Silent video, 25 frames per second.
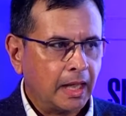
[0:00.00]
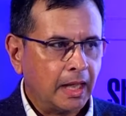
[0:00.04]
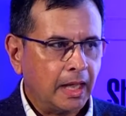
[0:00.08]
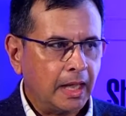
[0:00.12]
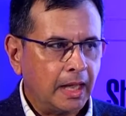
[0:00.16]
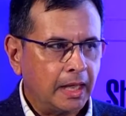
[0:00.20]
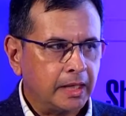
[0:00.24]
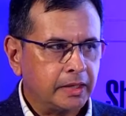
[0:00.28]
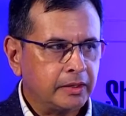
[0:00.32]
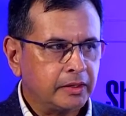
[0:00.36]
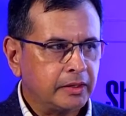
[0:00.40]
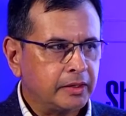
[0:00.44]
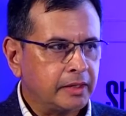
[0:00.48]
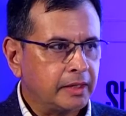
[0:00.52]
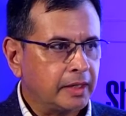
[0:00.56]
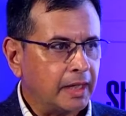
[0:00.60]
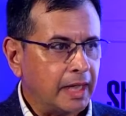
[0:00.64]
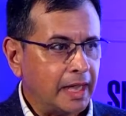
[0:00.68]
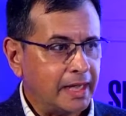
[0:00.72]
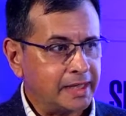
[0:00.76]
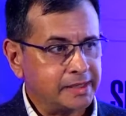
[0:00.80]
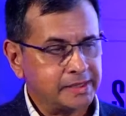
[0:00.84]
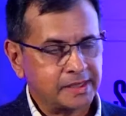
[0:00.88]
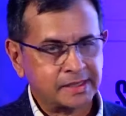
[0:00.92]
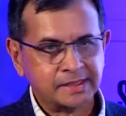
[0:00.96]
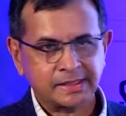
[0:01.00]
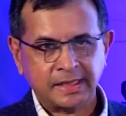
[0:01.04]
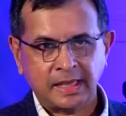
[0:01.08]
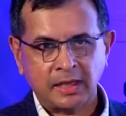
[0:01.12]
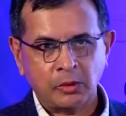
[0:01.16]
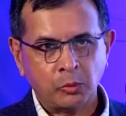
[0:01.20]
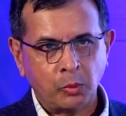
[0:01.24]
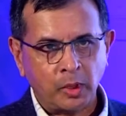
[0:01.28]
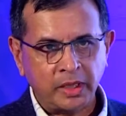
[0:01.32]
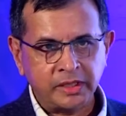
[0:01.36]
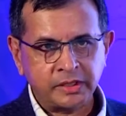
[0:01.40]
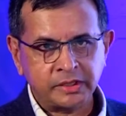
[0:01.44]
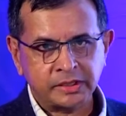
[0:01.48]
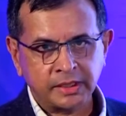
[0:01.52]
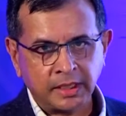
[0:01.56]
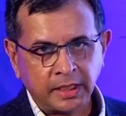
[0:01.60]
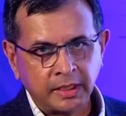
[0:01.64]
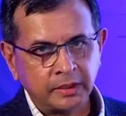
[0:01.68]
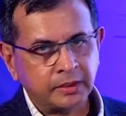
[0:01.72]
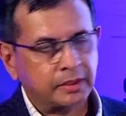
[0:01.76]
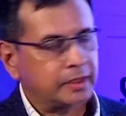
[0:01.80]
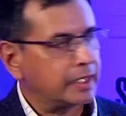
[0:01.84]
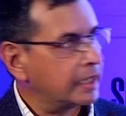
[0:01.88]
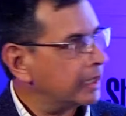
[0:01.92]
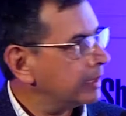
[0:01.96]
And I just have one
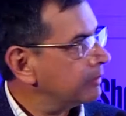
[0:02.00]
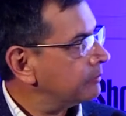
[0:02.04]
chart,